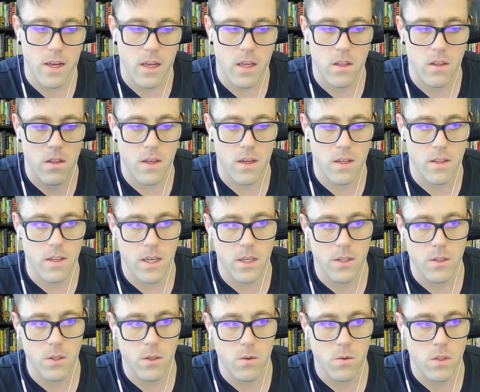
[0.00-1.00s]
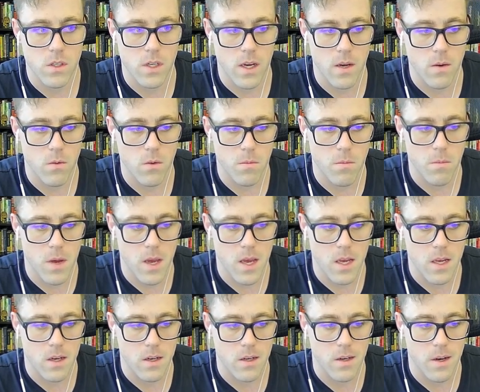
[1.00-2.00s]
thing that I'll do is I will
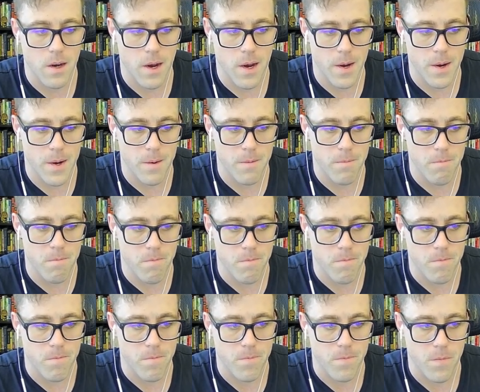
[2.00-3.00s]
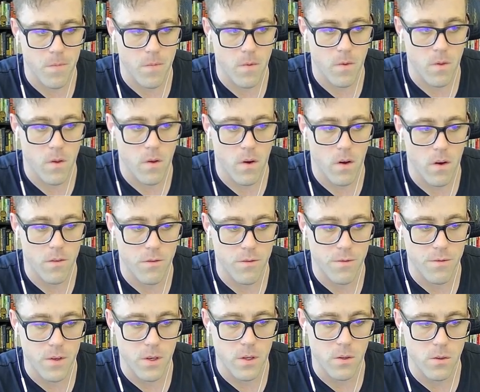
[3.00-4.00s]
make um, a
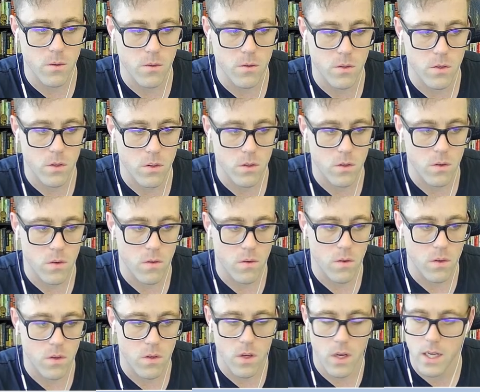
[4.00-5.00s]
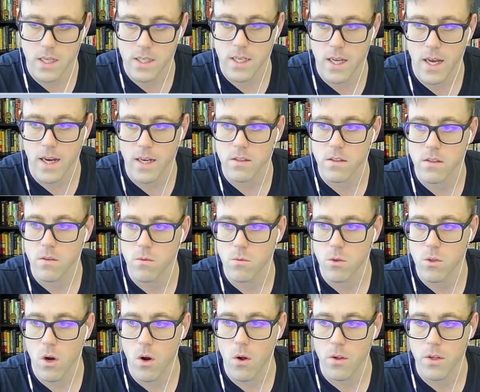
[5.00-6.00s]
field, a text, and we'll
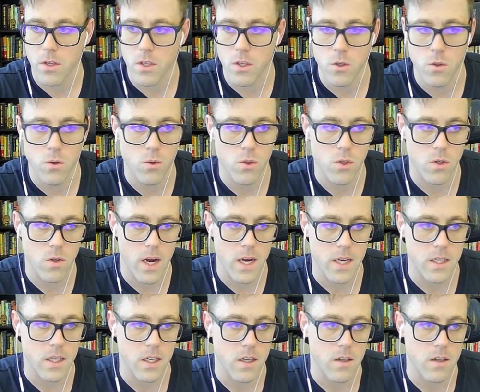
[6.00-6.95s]
call it user ID.